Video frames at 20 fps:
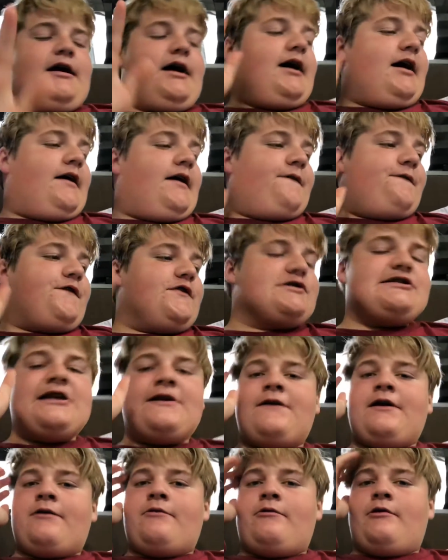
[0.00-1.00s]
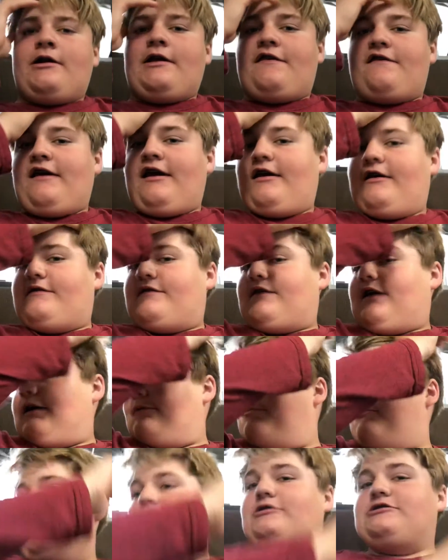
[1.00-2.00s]
Uh, first thing I want to say is I
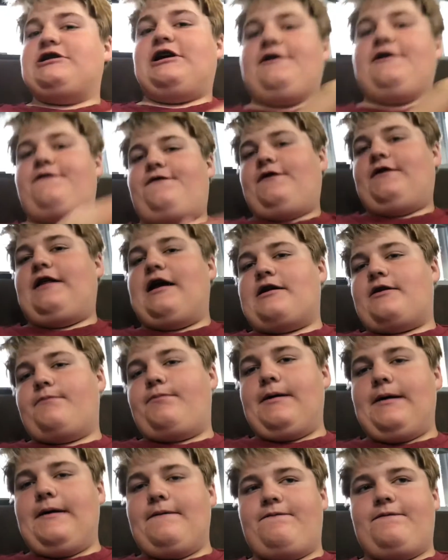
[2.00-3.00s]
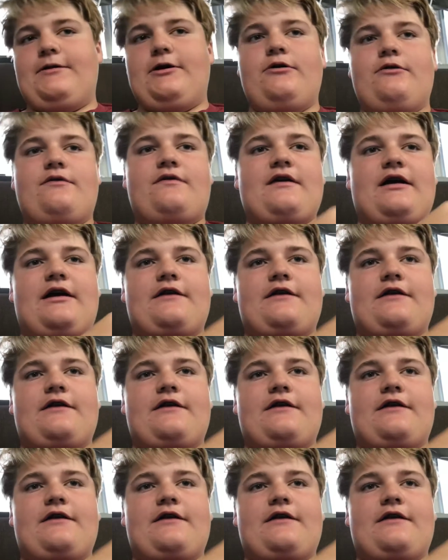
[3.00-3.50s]
apologize for the lack of uploads.